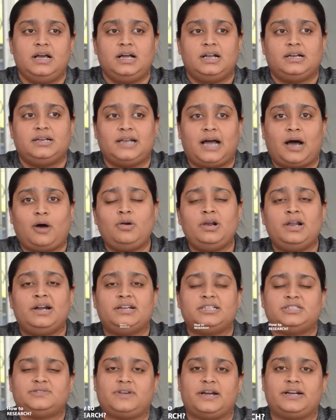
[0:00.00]
Now let
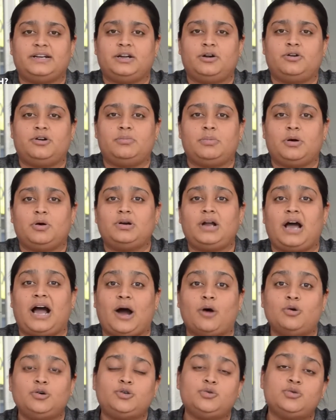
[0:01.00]
us find out about
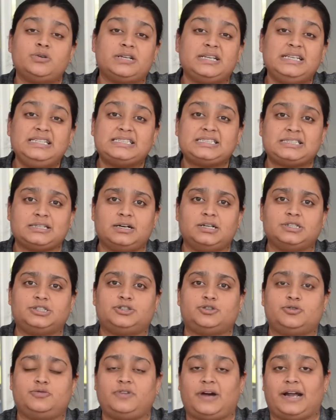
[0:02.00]
how to research
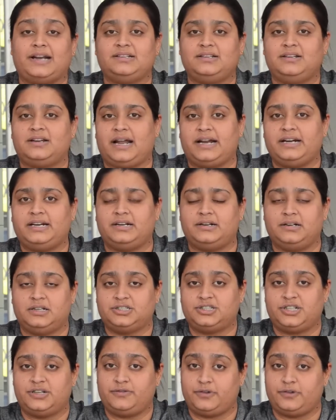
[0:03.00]
to find the right industry